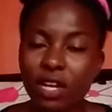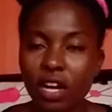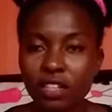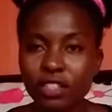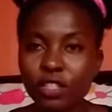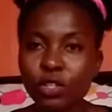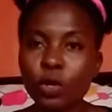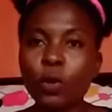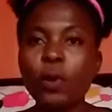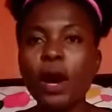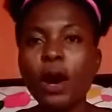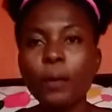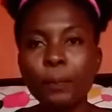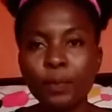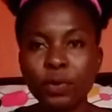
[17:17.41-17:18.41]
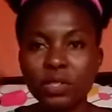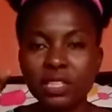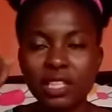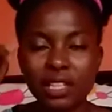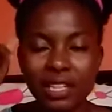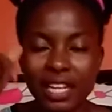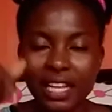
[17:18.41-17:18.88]
I'll put
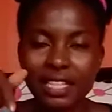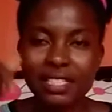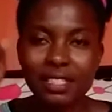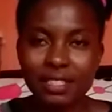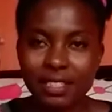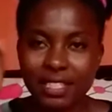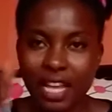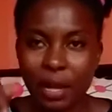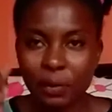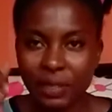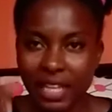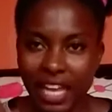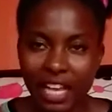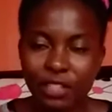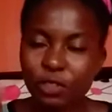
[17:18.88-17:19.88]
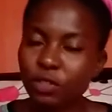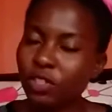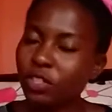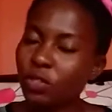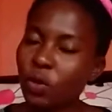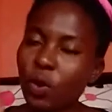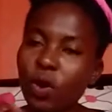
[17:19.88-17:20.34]
the links down there, so
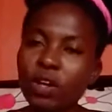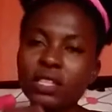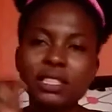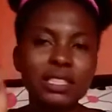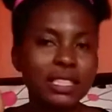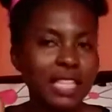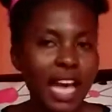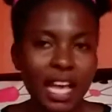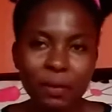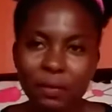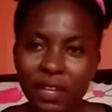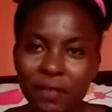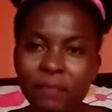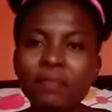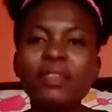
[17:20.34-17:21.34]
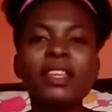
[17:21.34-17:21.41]
just go on, tag me,